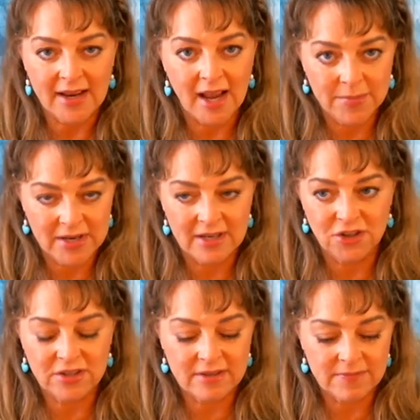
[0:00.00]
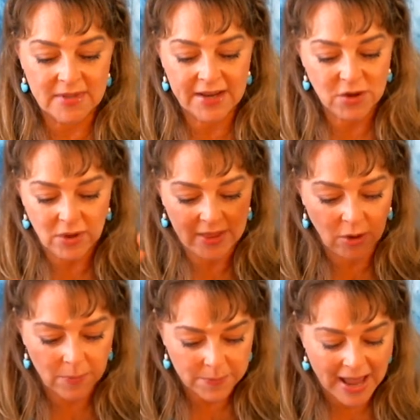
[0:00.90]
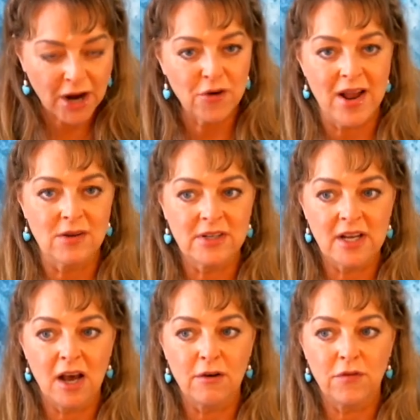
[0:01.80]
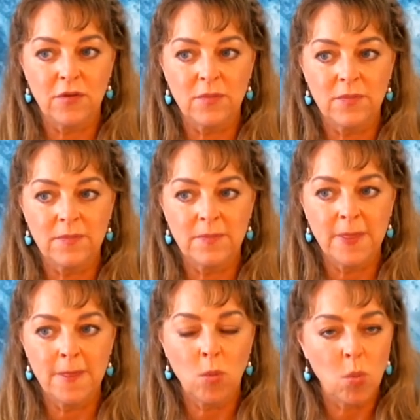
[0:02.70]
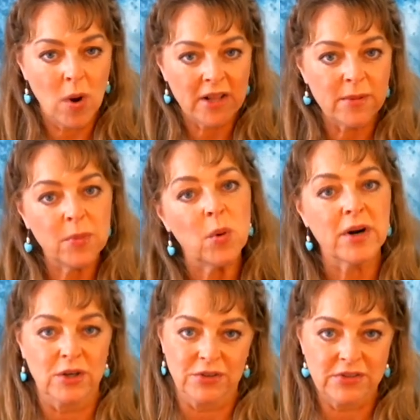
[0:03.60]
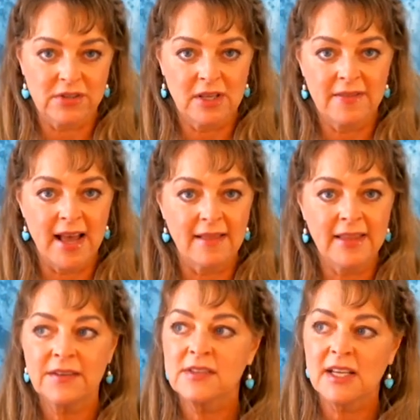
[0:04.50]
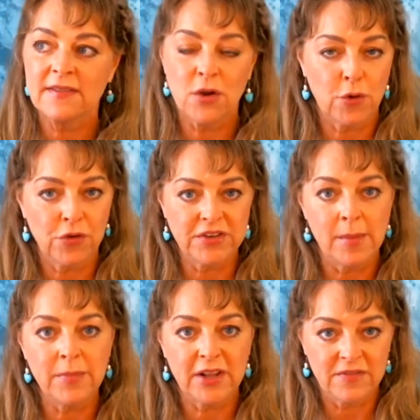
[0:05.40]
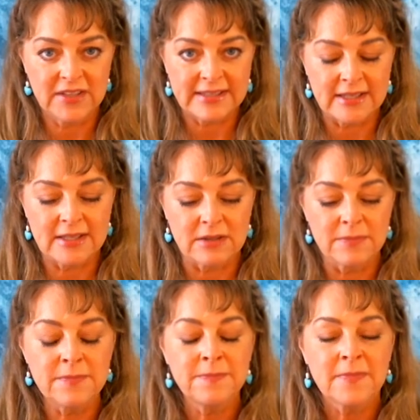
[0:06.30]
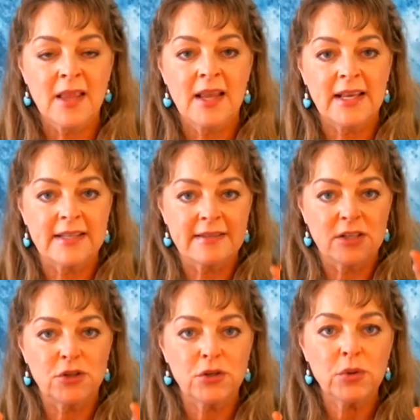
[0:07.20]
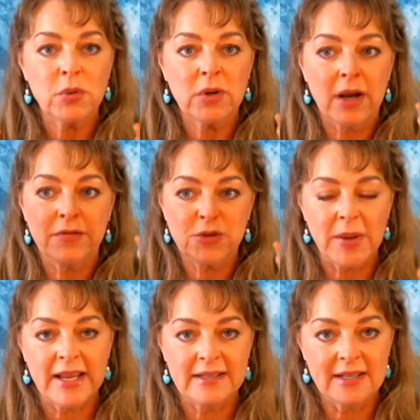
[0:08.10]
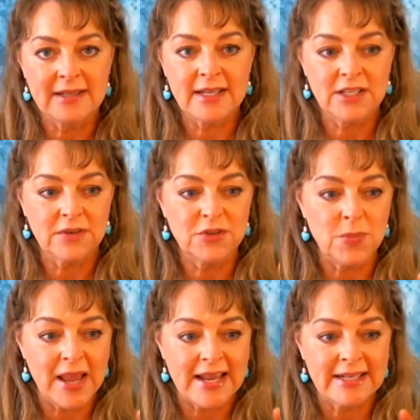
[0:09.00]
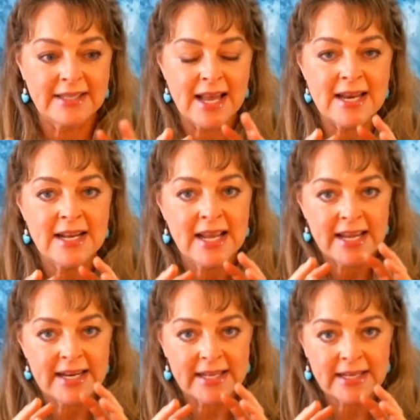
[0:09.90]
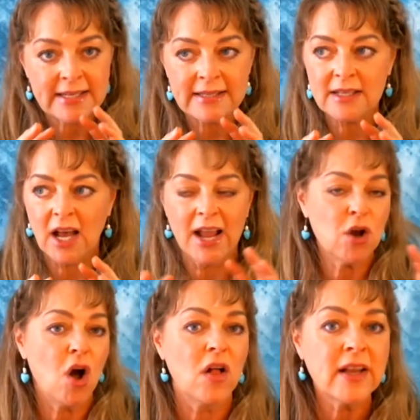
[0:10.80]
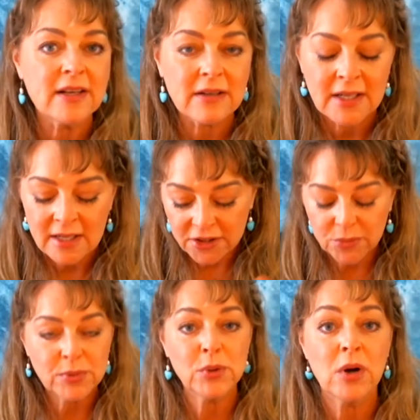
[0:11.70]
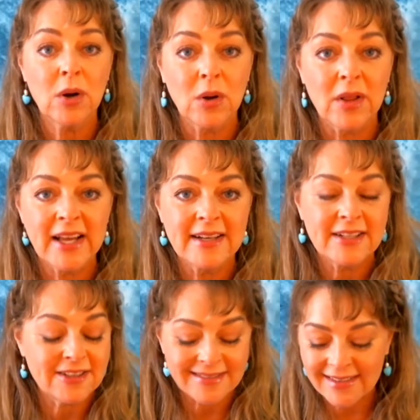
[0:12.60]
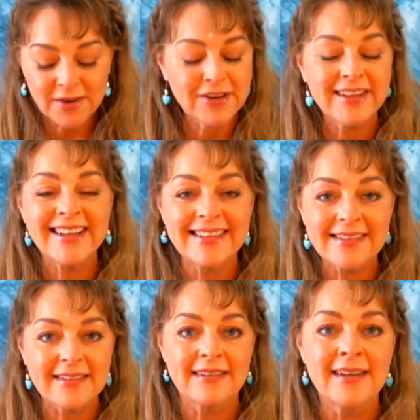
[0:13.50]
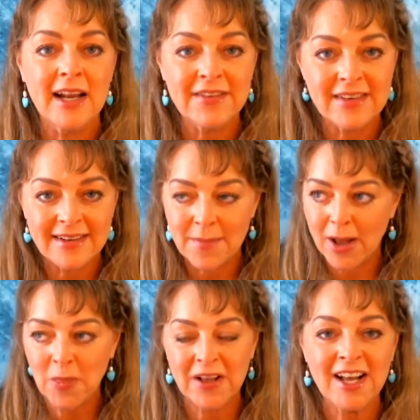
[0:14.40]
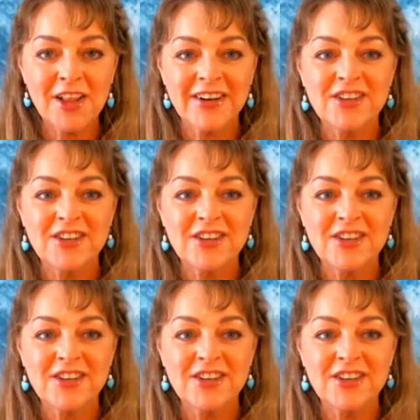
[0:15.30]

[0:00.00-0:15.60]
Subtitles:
I'm going to just give you a little background of one of the portals that lives in the earth template of this system is the Two of Spades and Six of Spades. And it is, I call it the blue hole. And it really is not even about the color.